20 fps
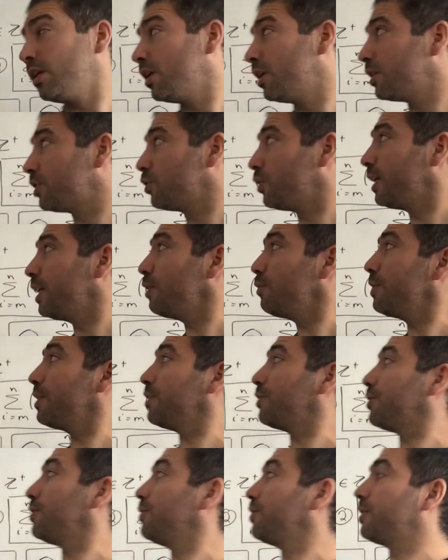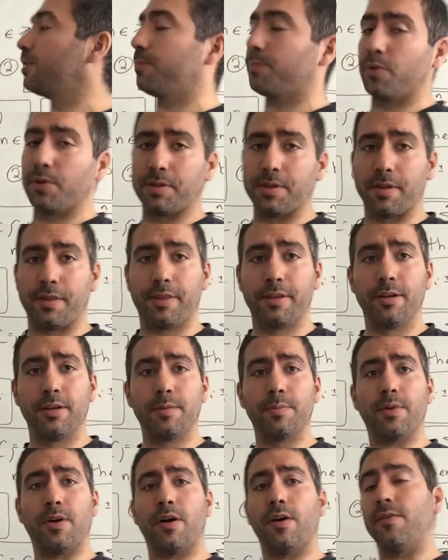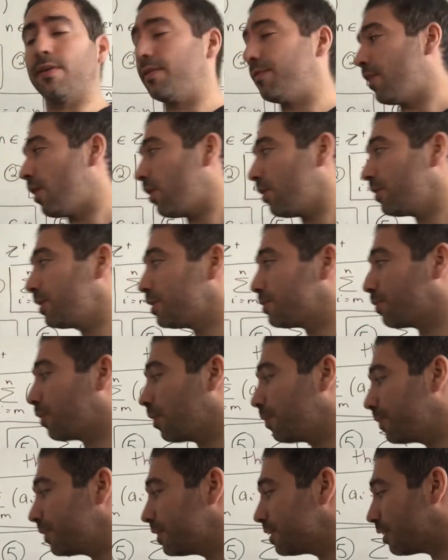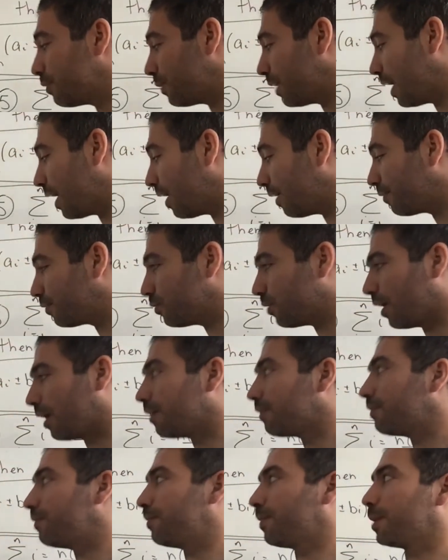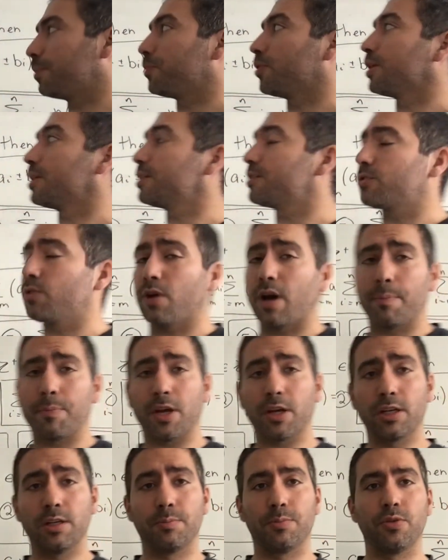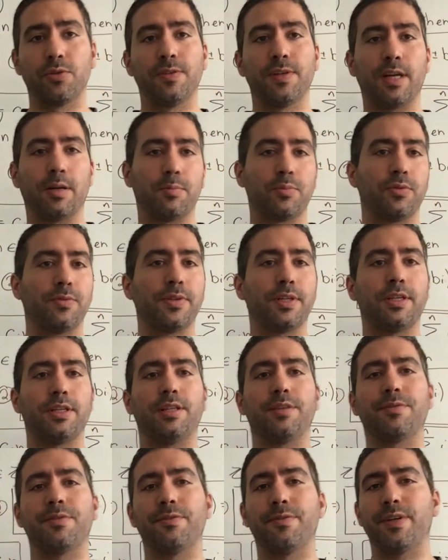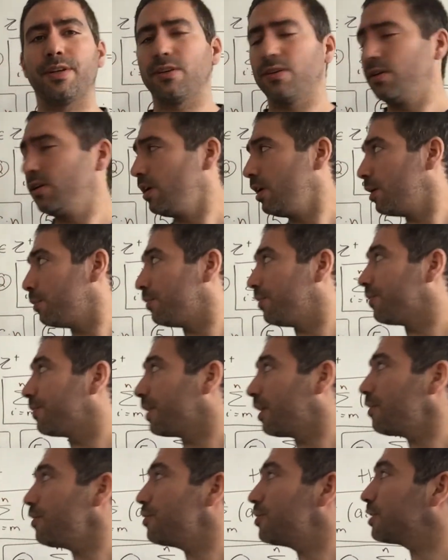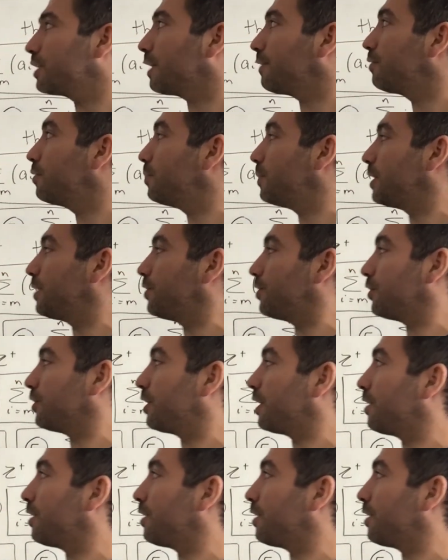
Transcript: So here we introduce an important theorem of all these properties that we have to have memorized. So I'm not going to prove it, I'll prove it in a different video, but for now you just have to make sure that